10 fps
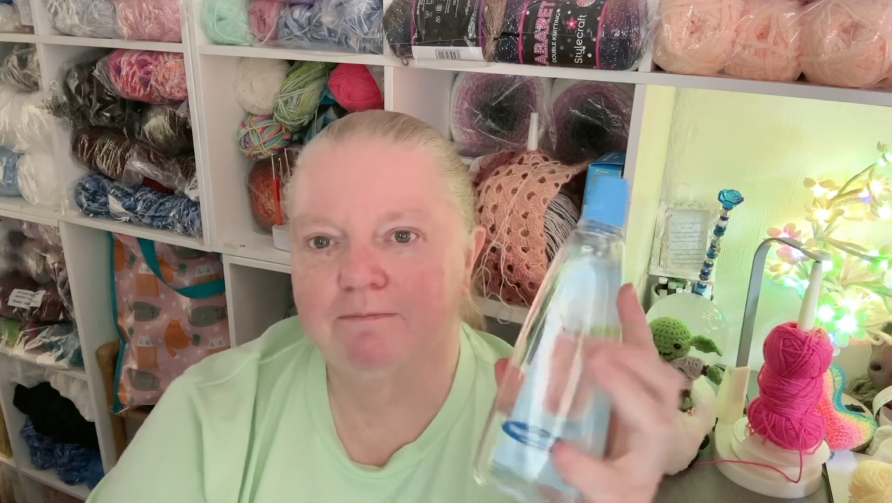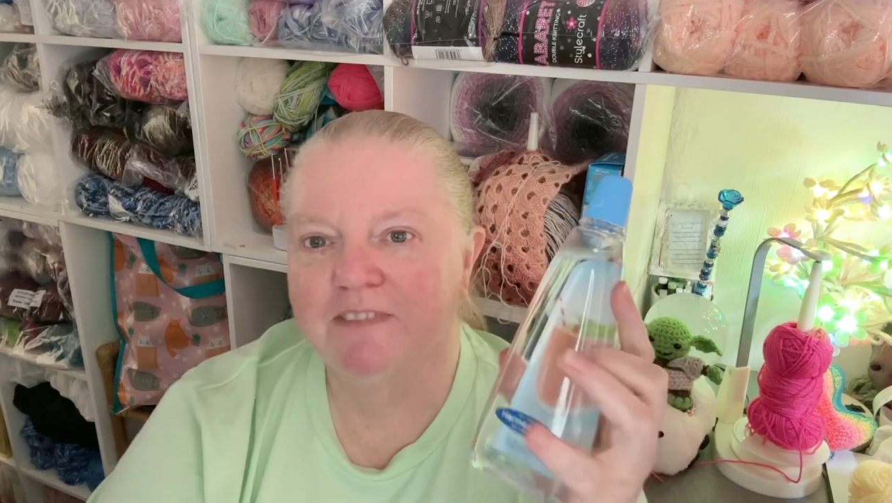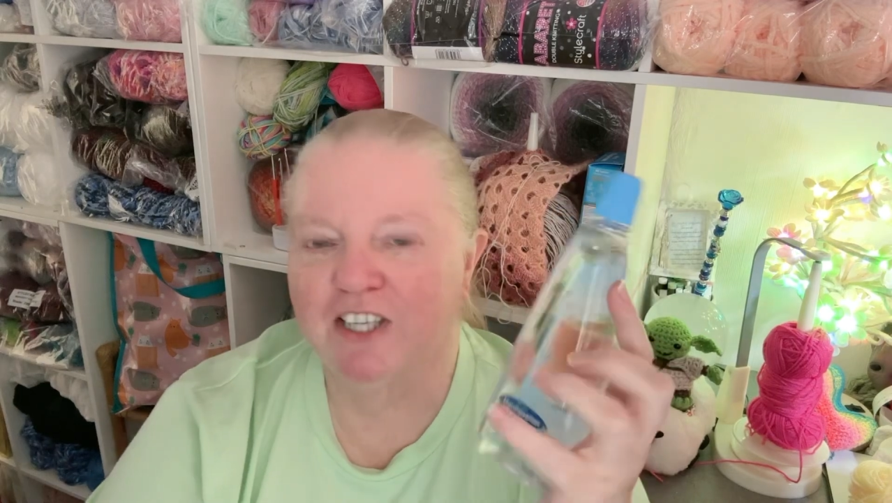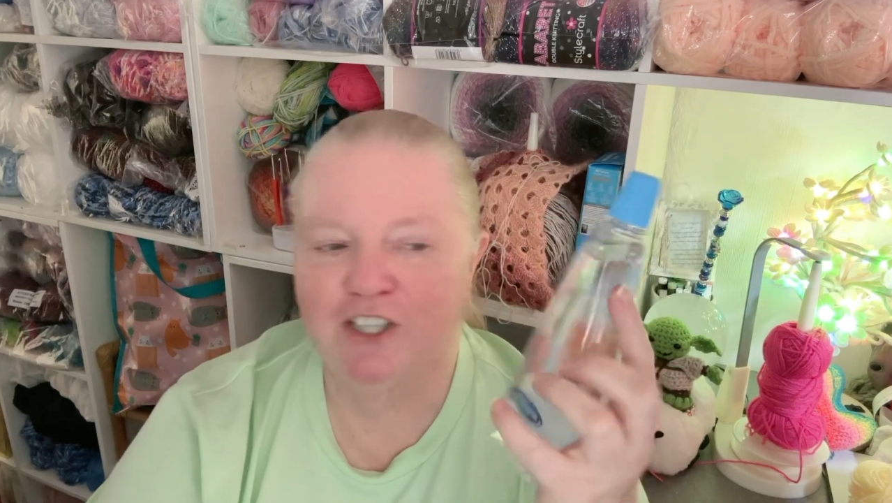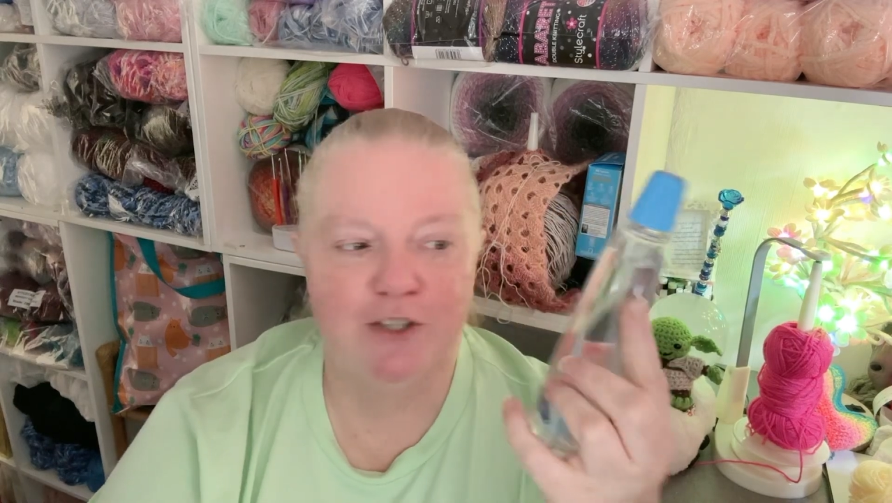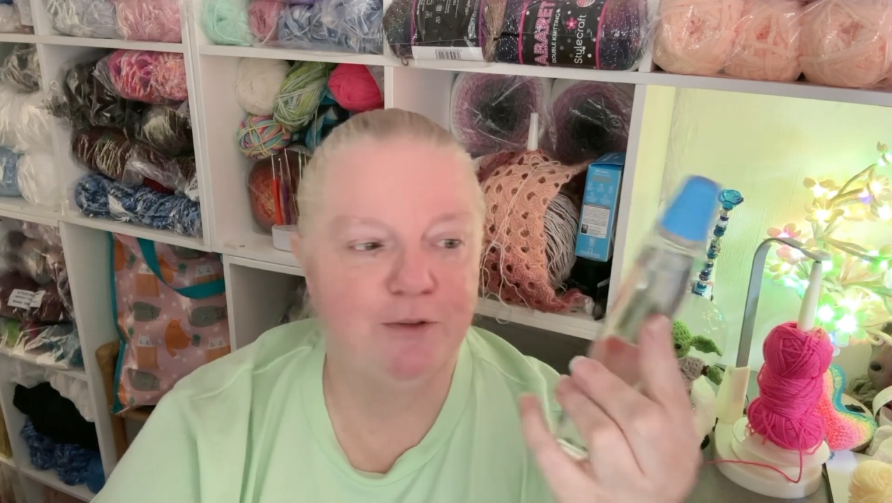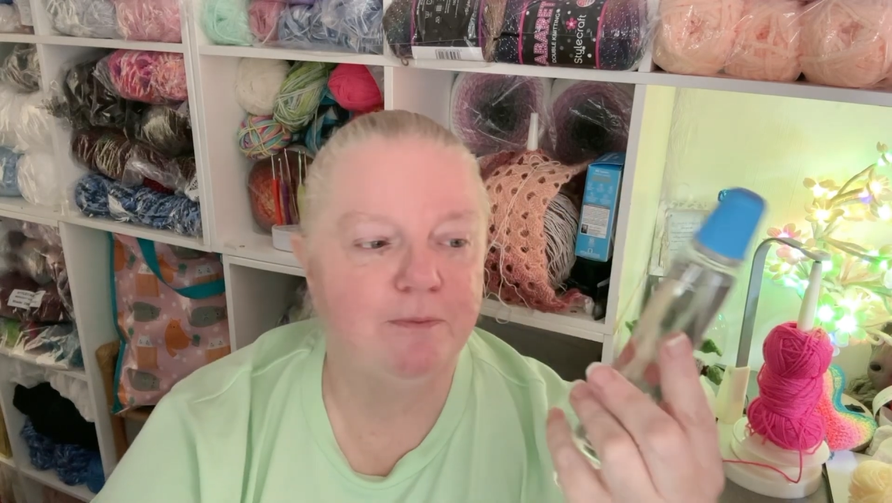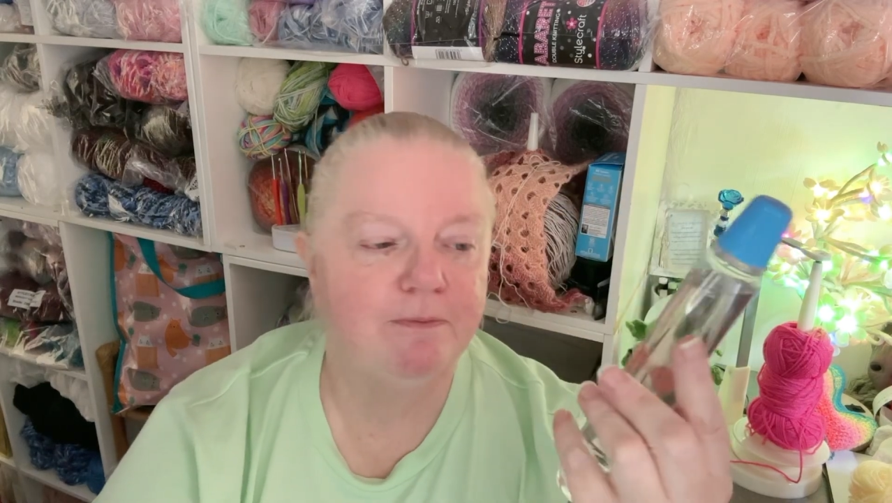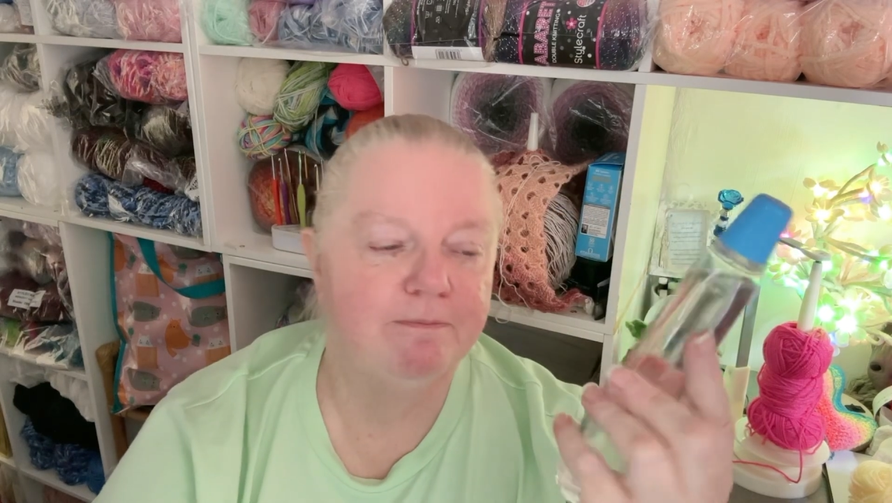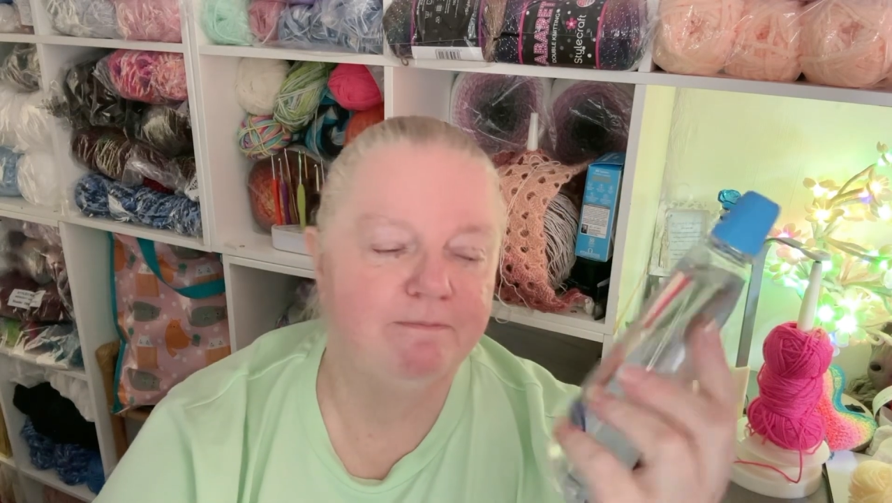you know,
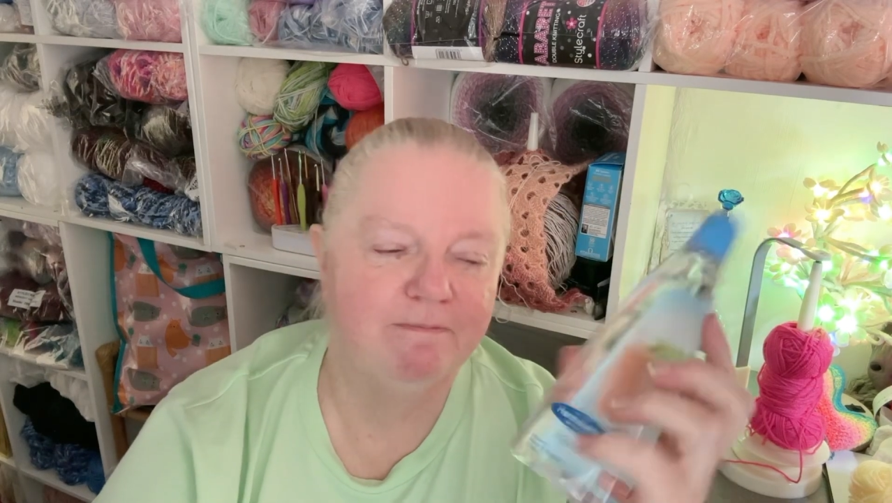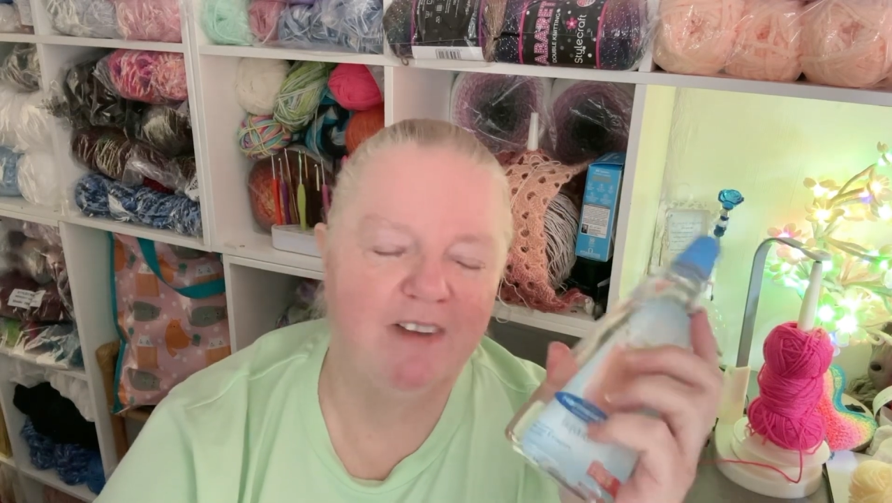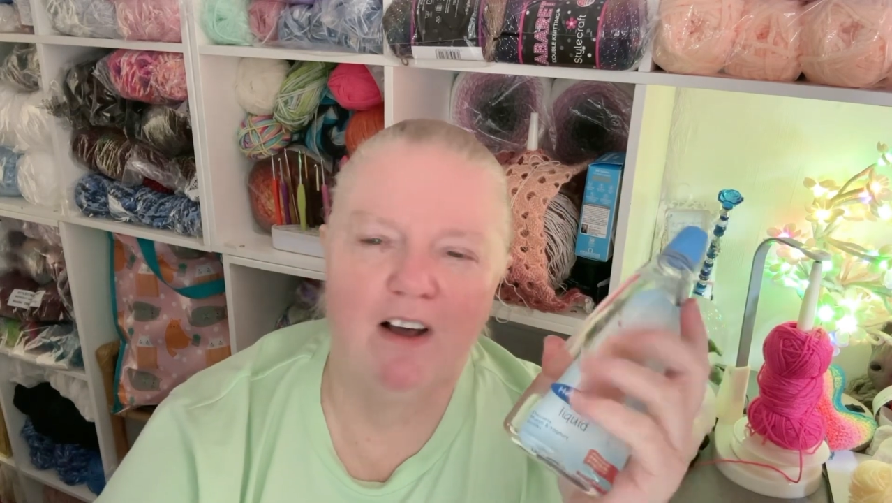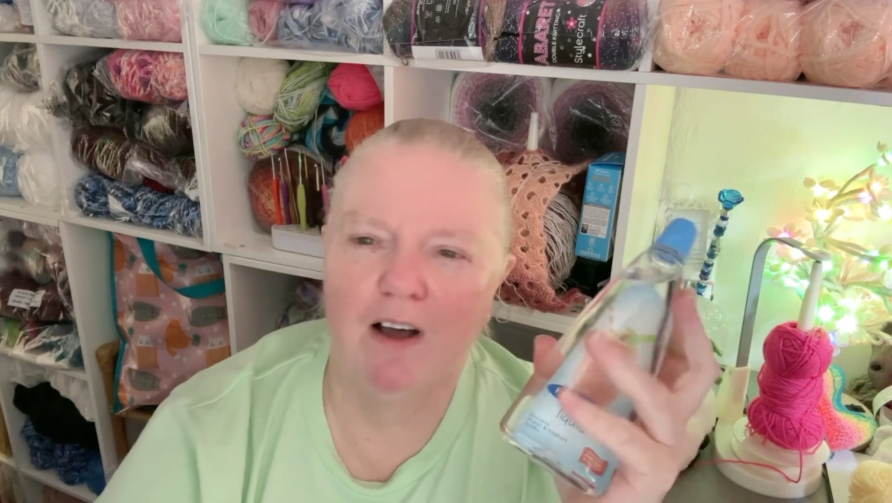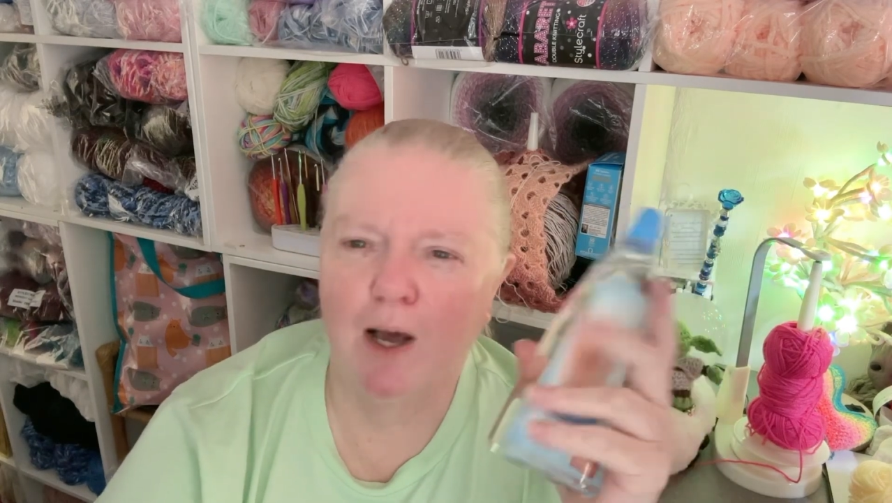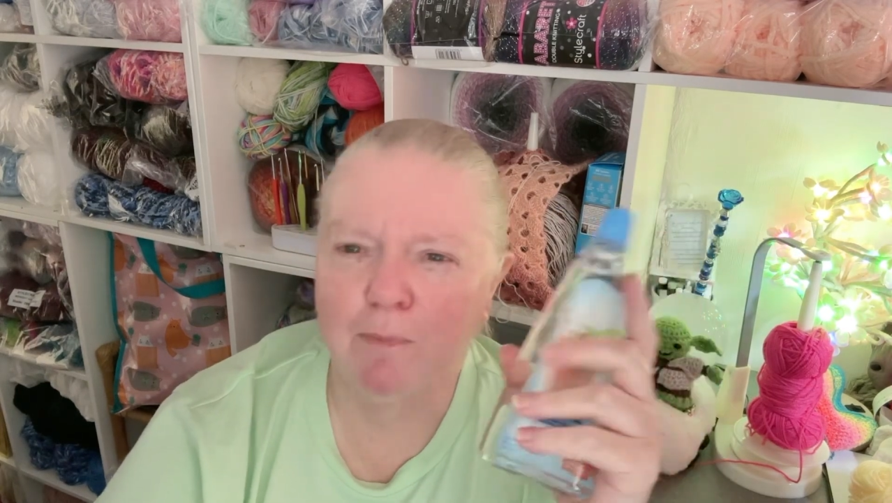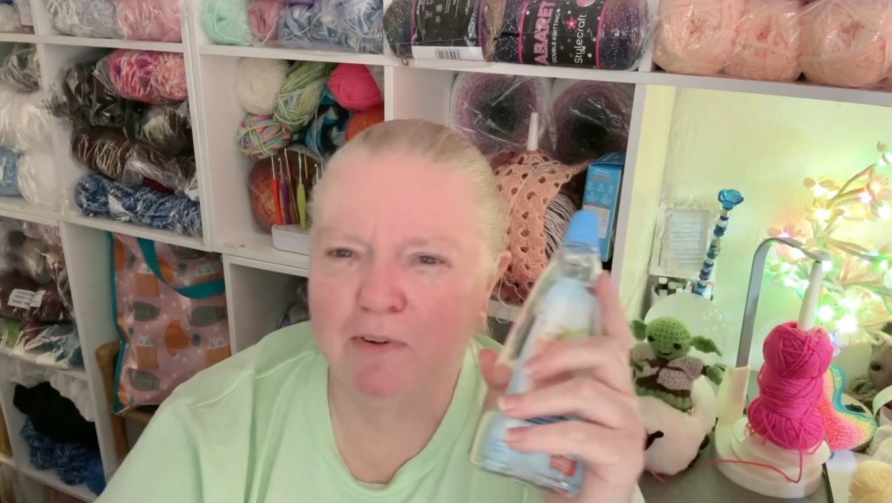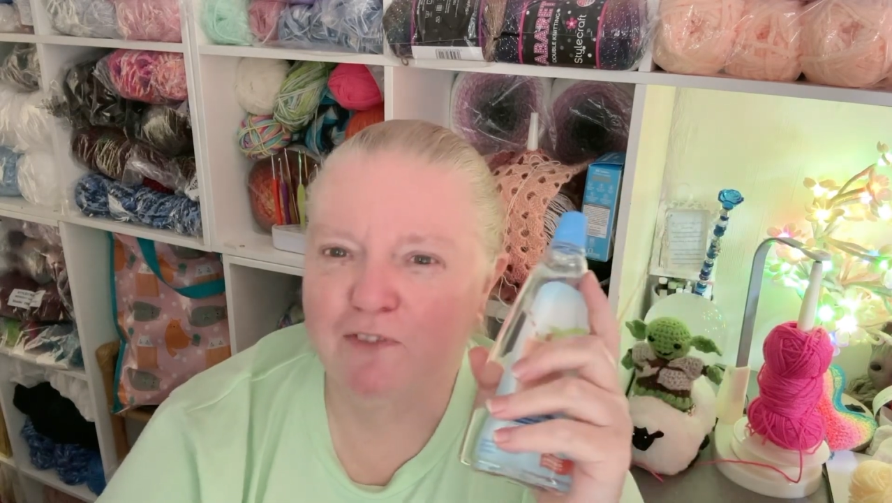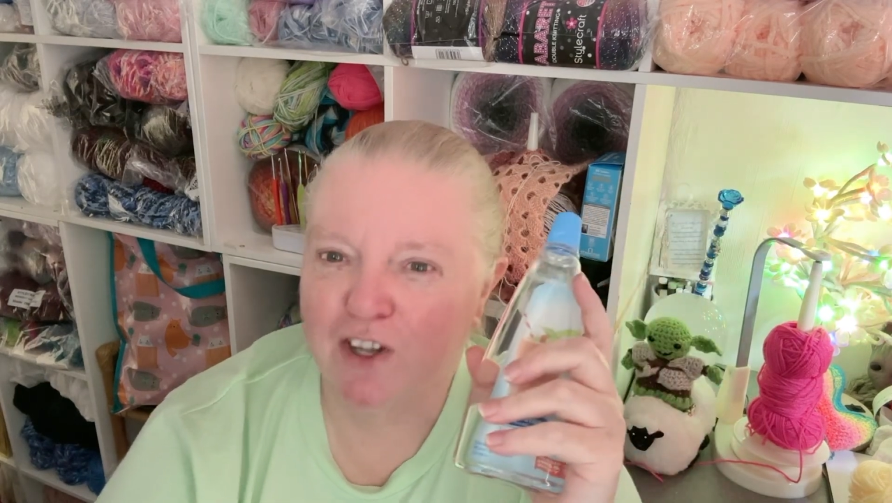I prefer